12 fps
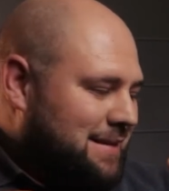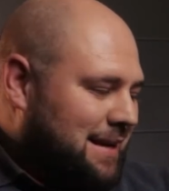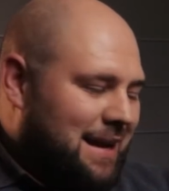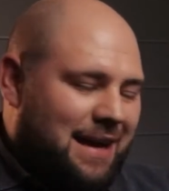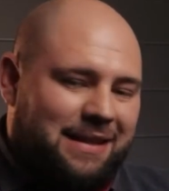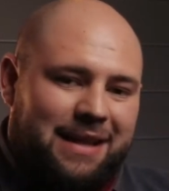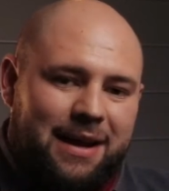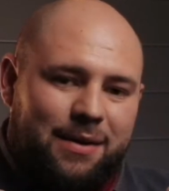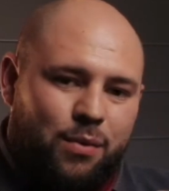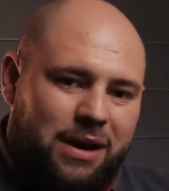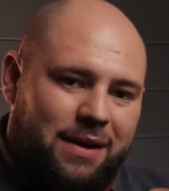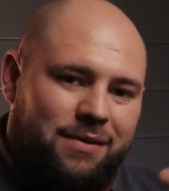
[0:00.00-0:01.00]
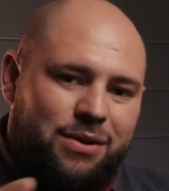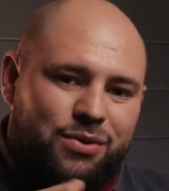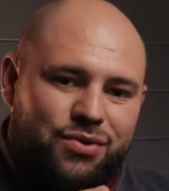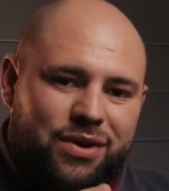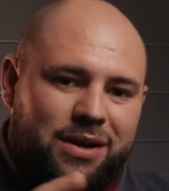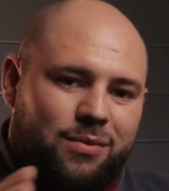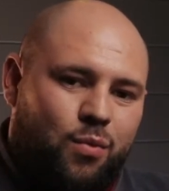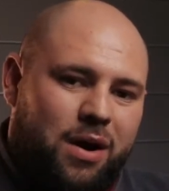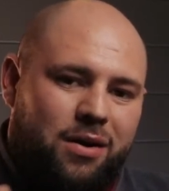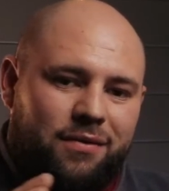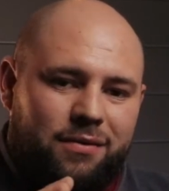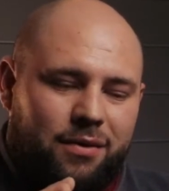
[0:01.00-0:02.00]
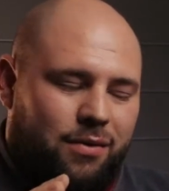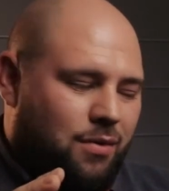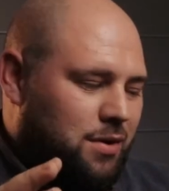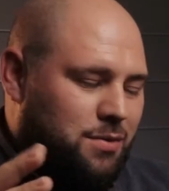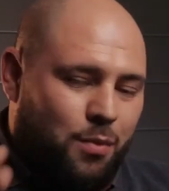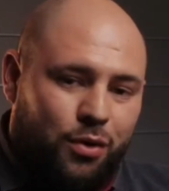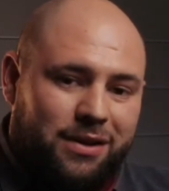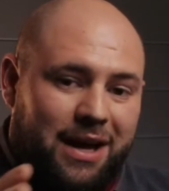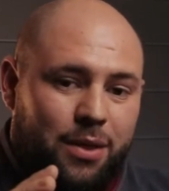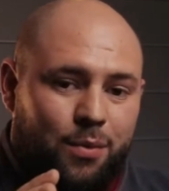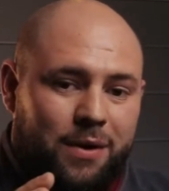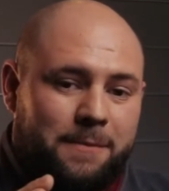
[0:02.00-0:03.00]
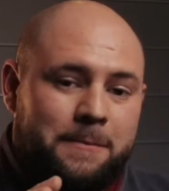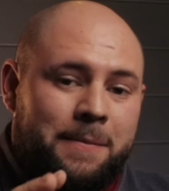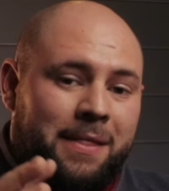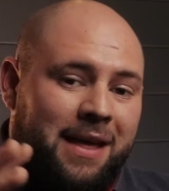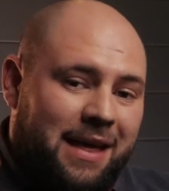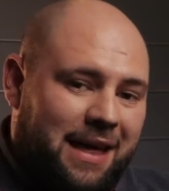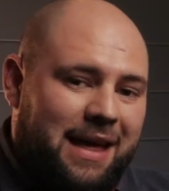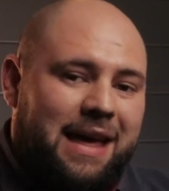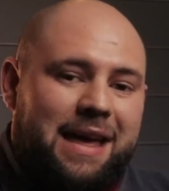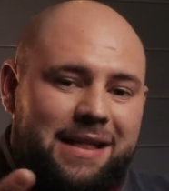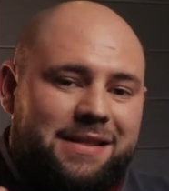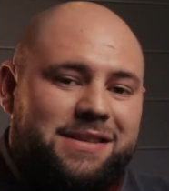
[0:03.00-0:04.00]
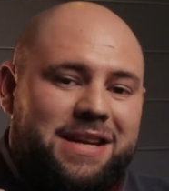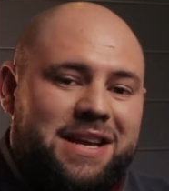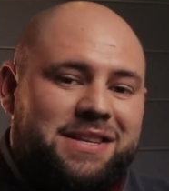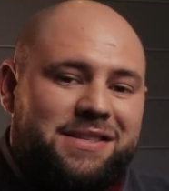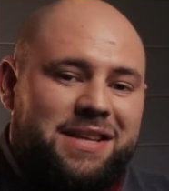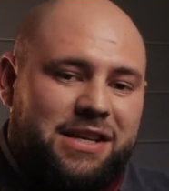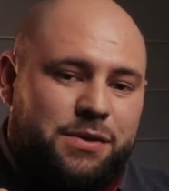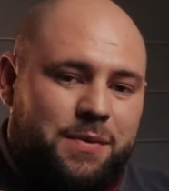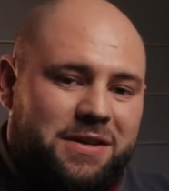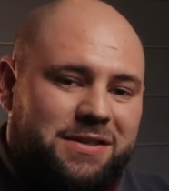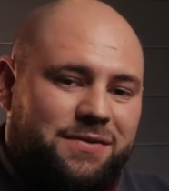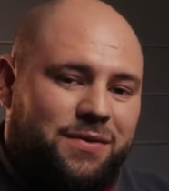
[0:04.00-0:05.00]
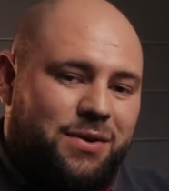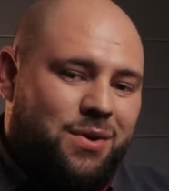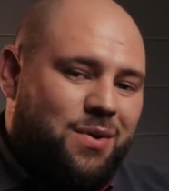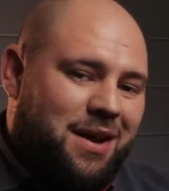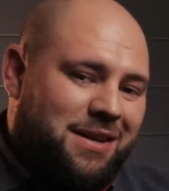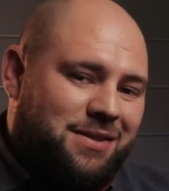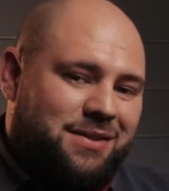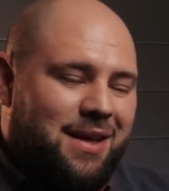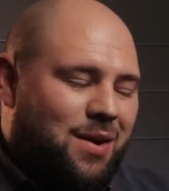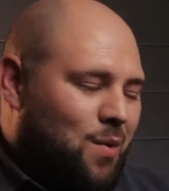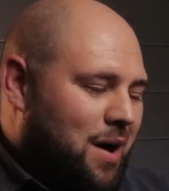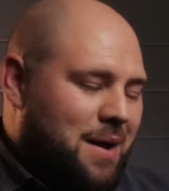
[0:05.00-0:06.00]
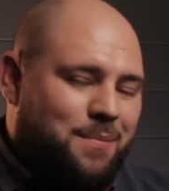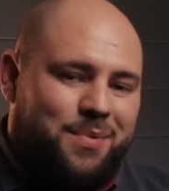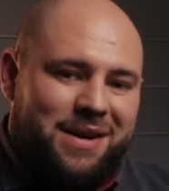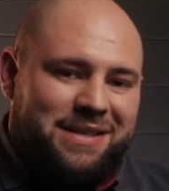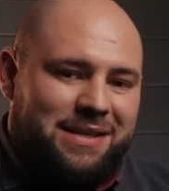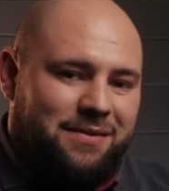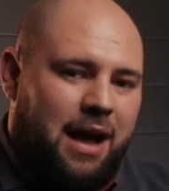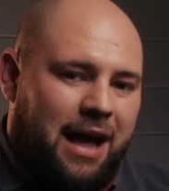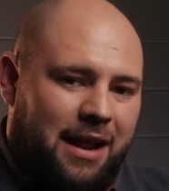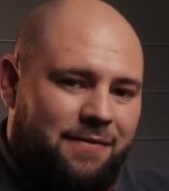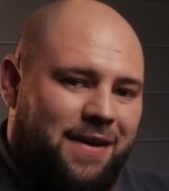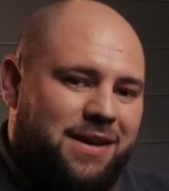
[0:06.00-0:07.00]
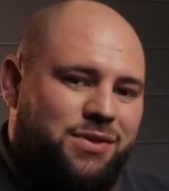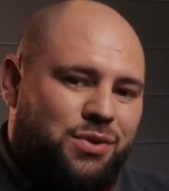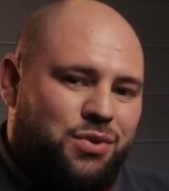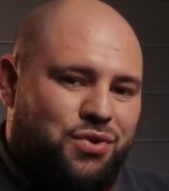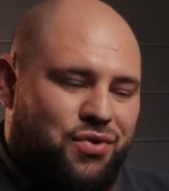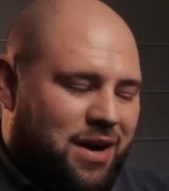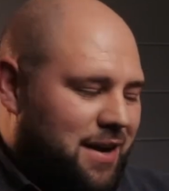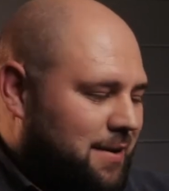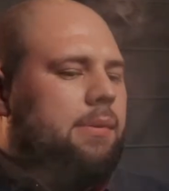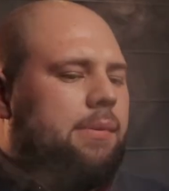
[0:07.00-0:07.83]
I like that whenever you drink one or smoke the other one, it changes the experience for you, and it's quite impressive. I'll advise you to try it.